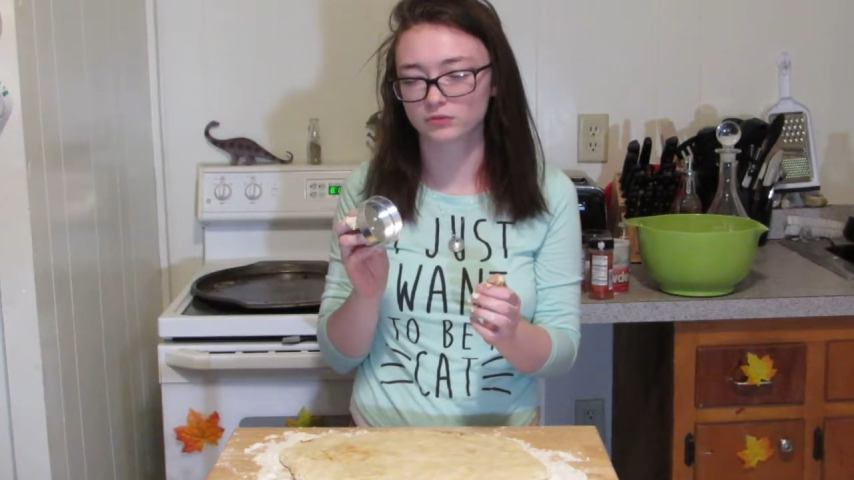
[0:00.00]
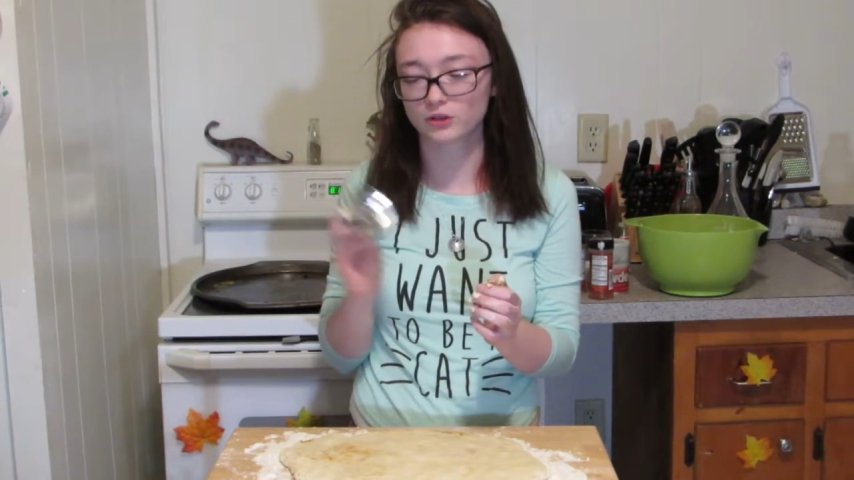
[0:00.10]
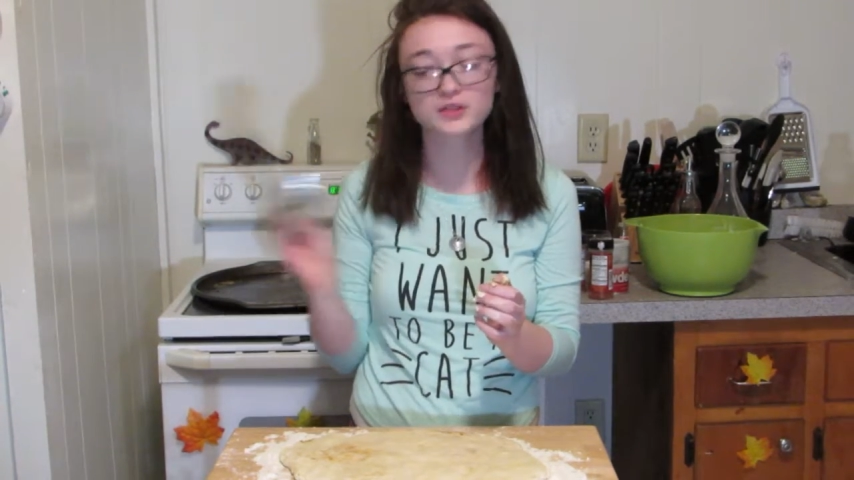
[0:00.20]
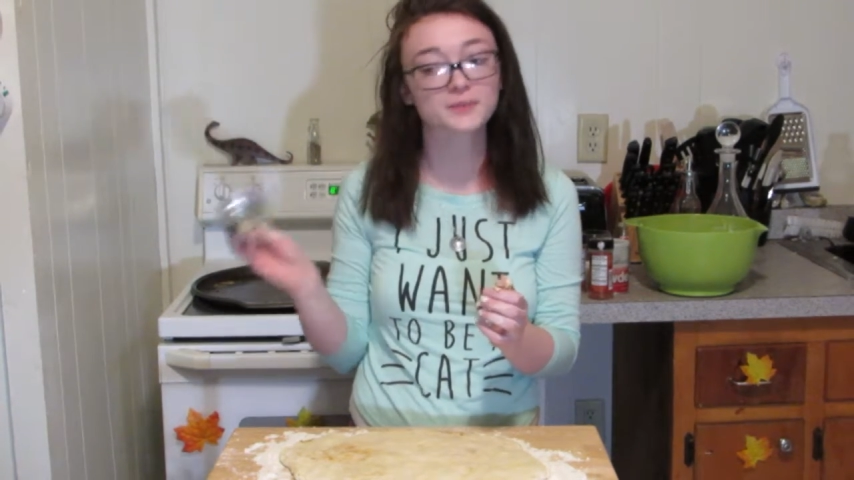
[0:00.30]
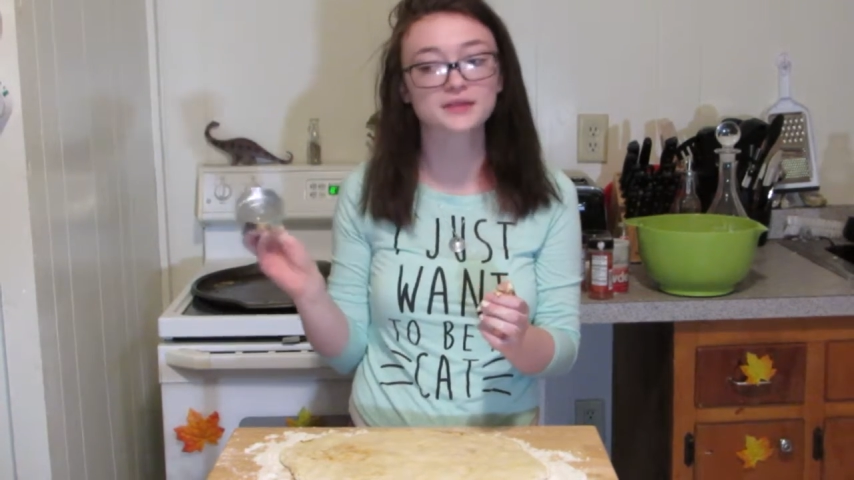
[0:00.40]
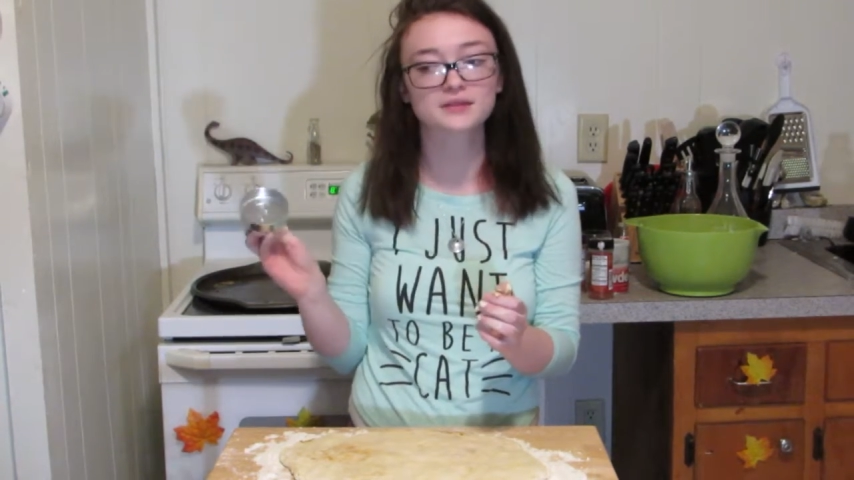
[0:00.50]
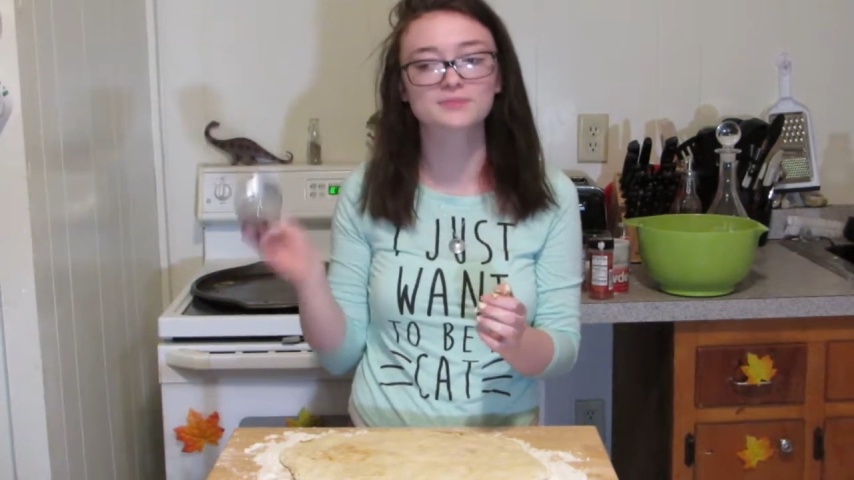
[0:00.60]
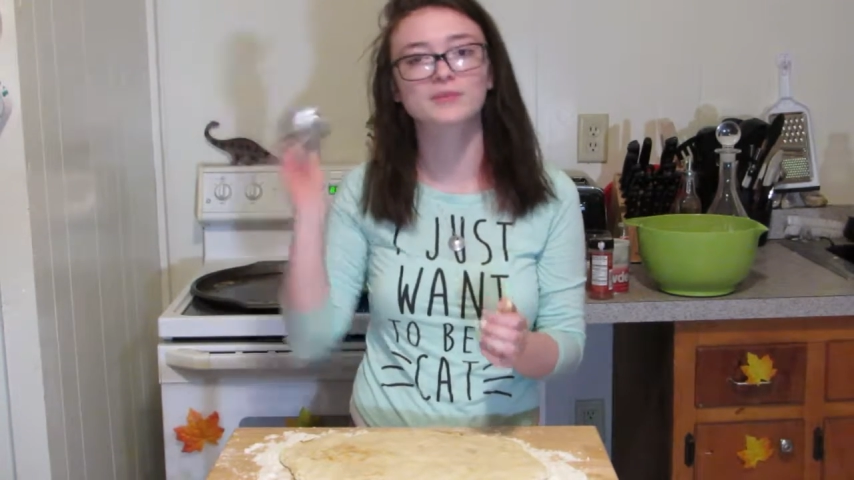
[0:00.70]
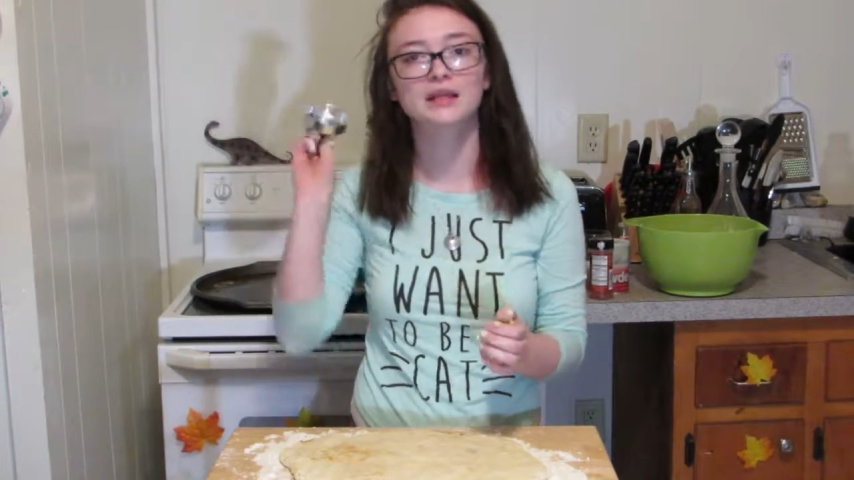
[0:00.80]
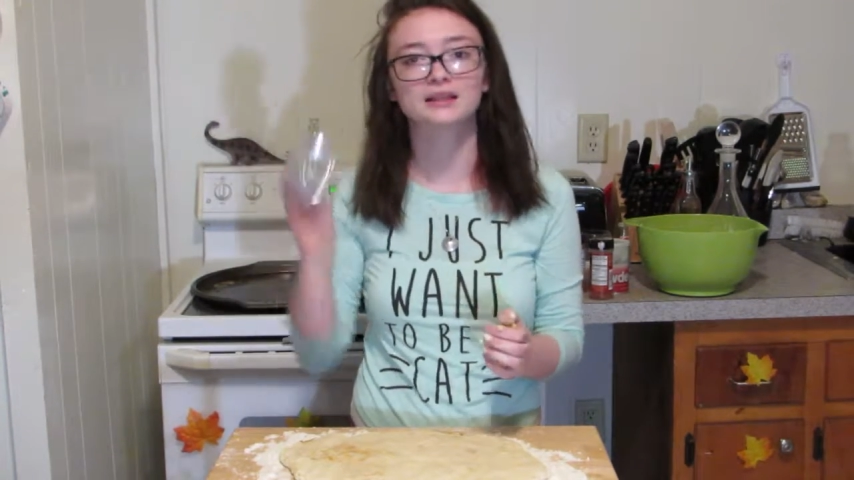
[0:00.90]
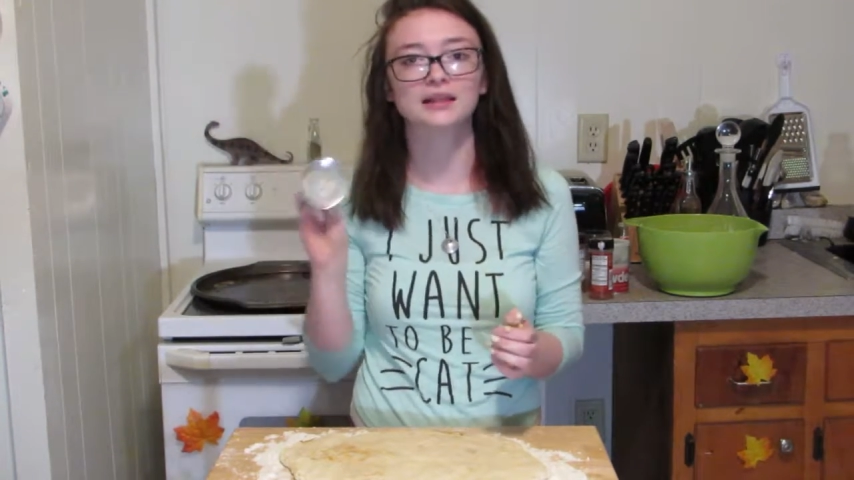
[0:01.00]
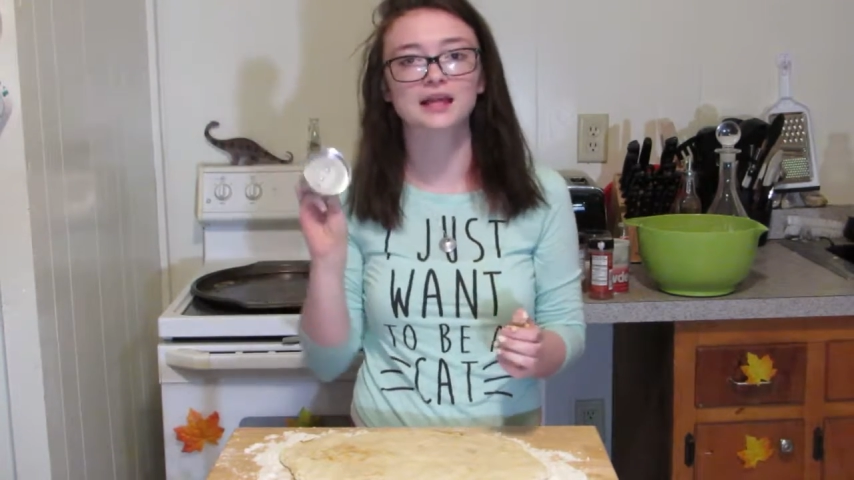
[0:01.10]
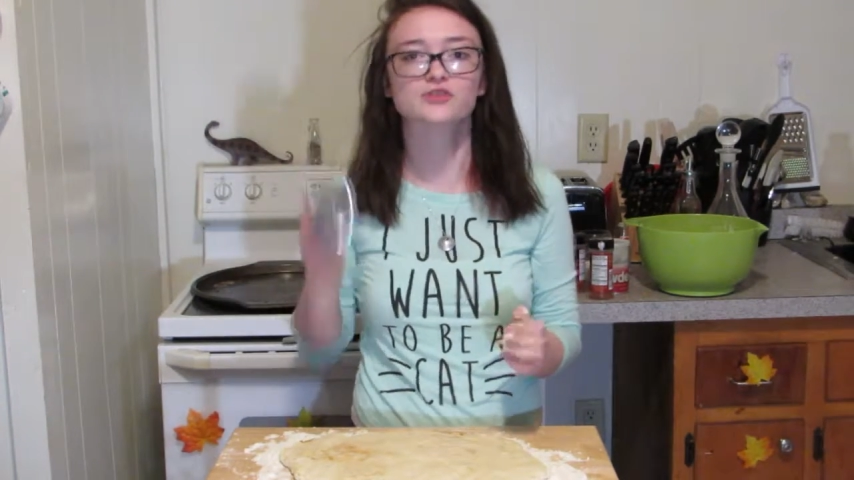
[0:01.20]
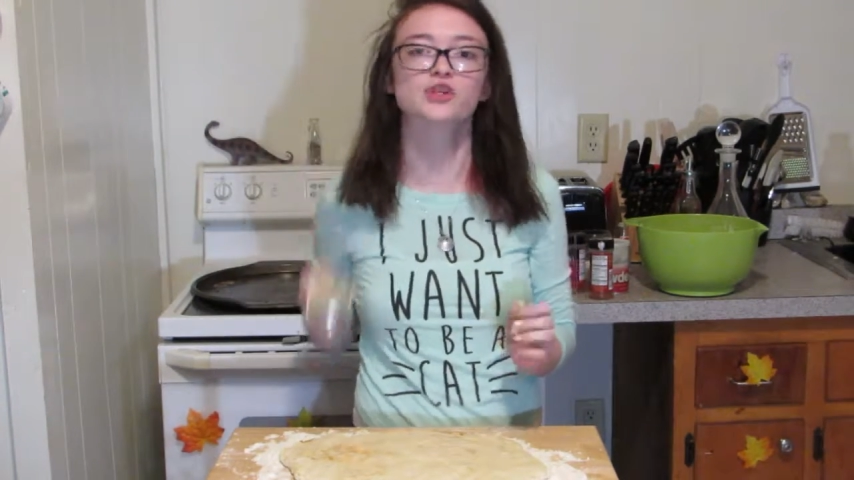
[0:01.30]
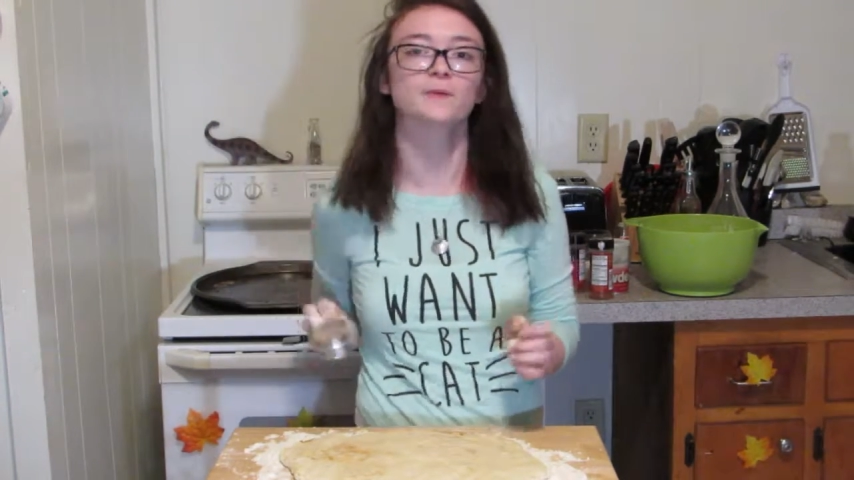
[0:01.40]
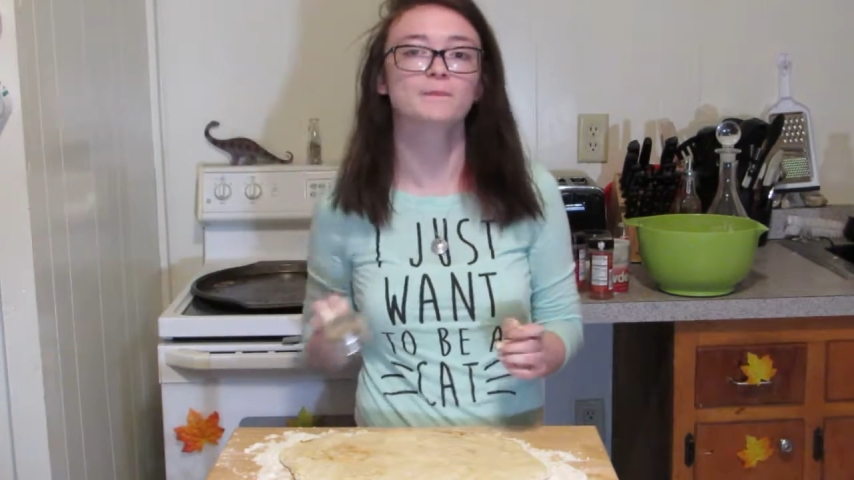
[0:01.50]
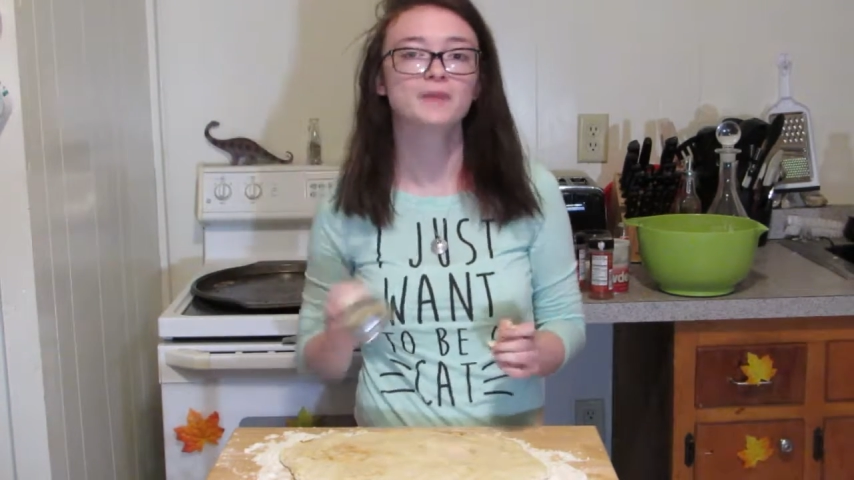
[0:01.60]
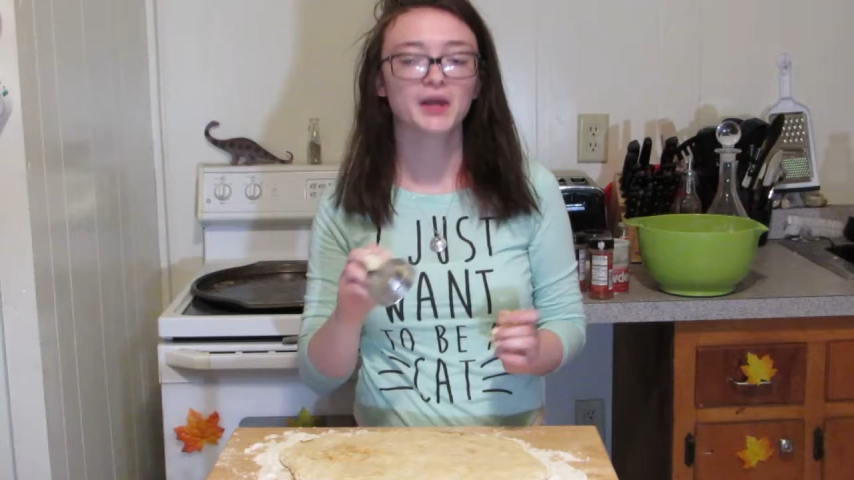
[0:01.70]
Christmas last year.